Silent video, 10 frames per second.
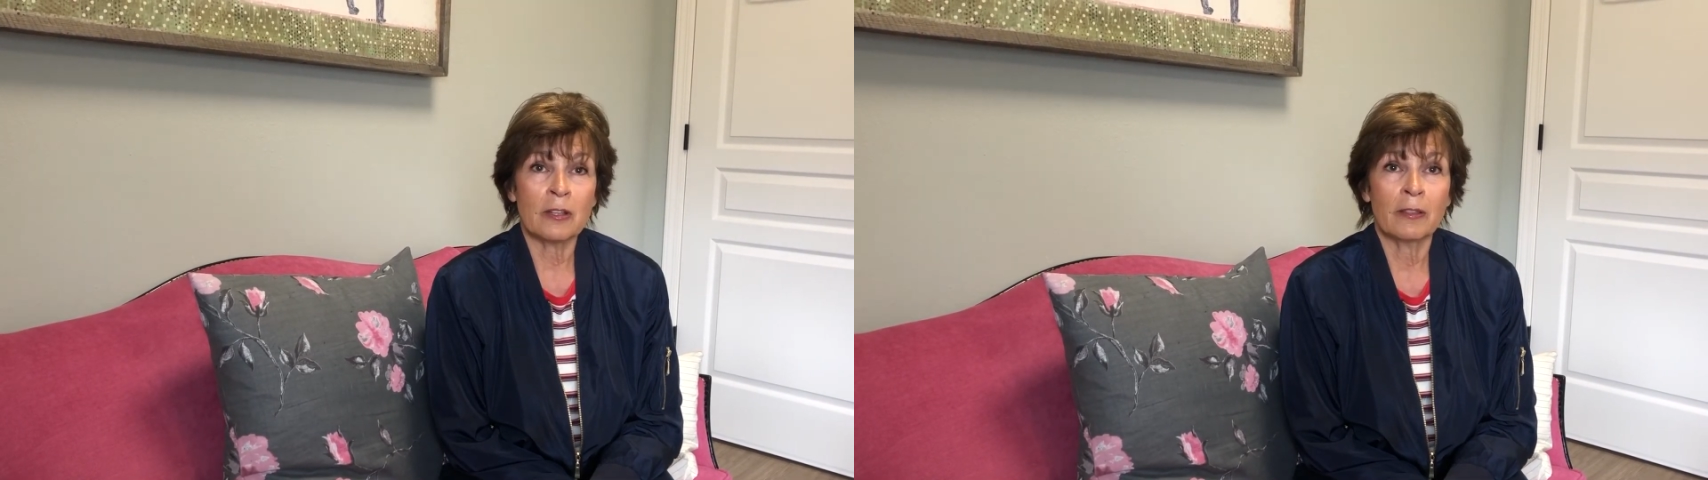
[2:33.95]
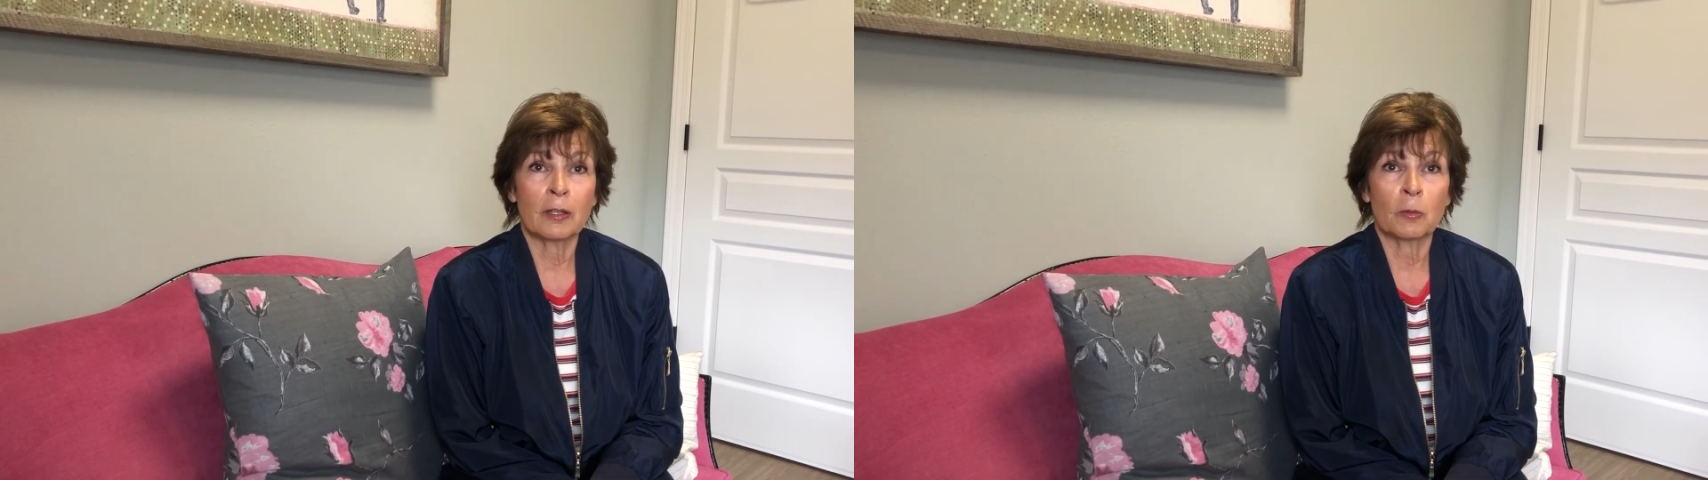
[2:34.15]

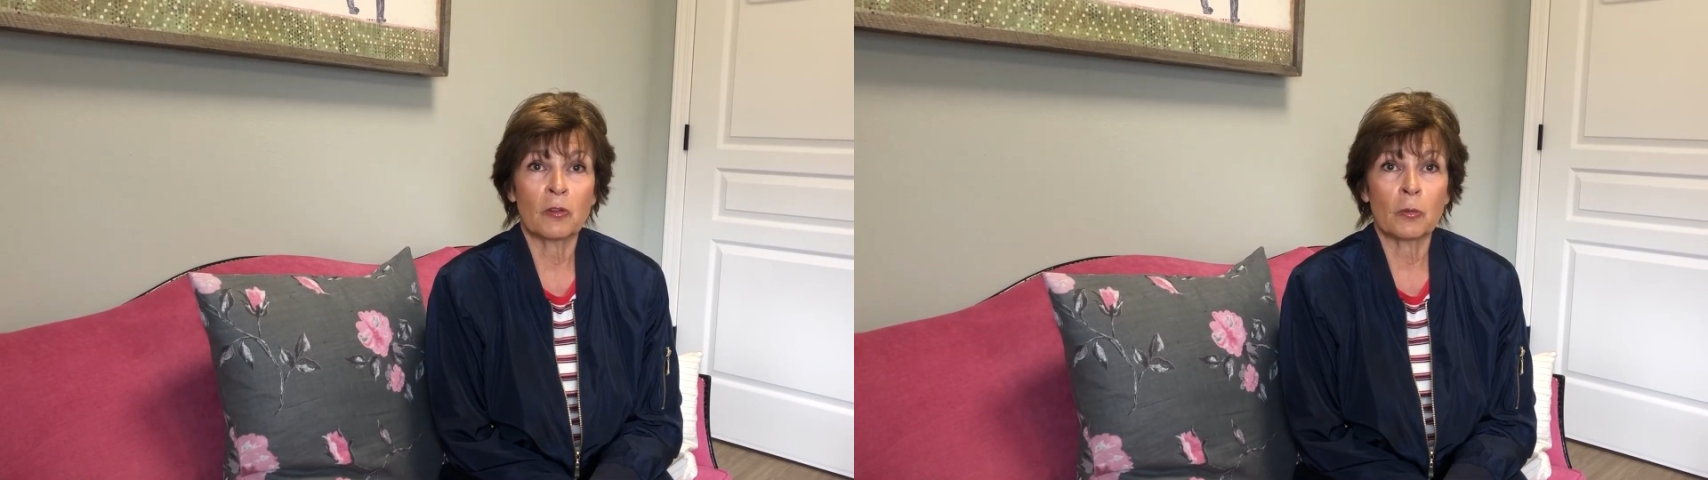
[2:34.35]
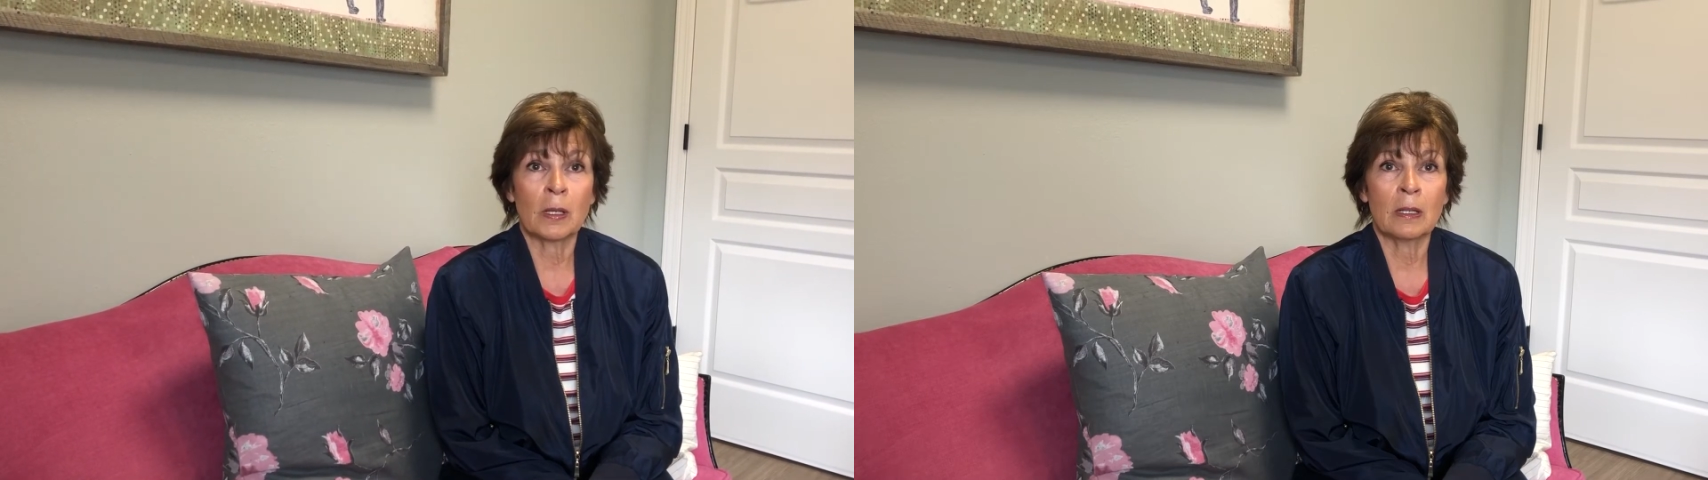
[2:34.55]
There
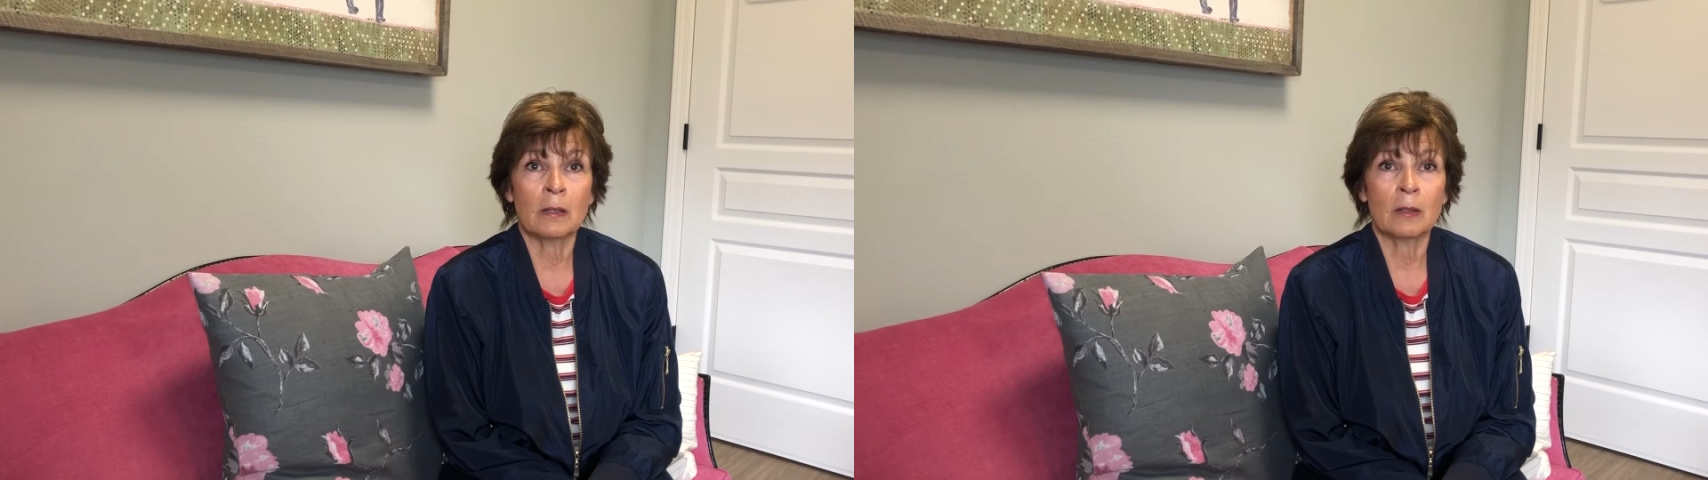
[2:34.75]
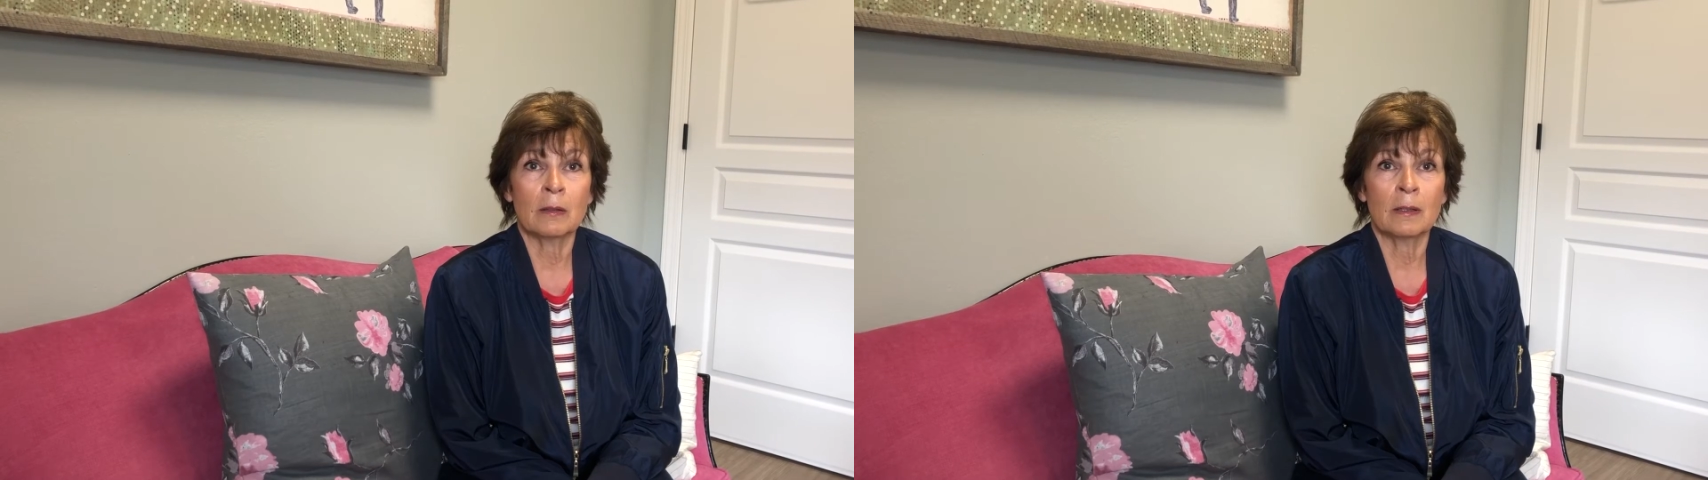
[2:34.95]
was one
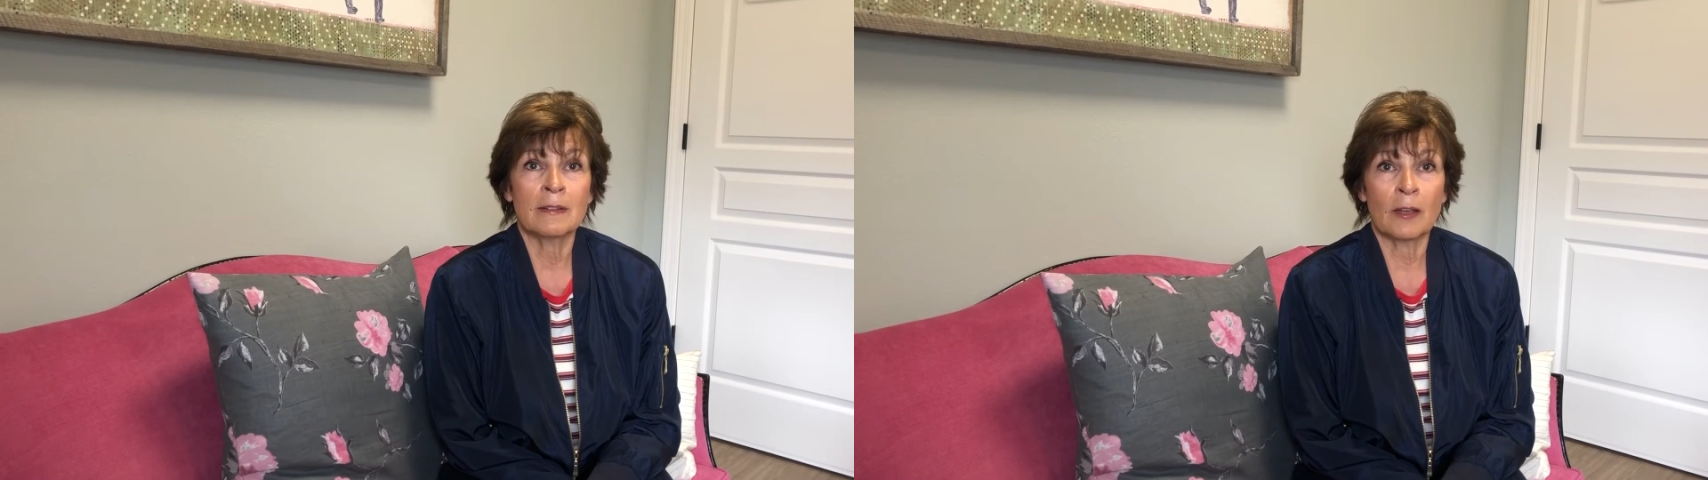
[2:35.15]
in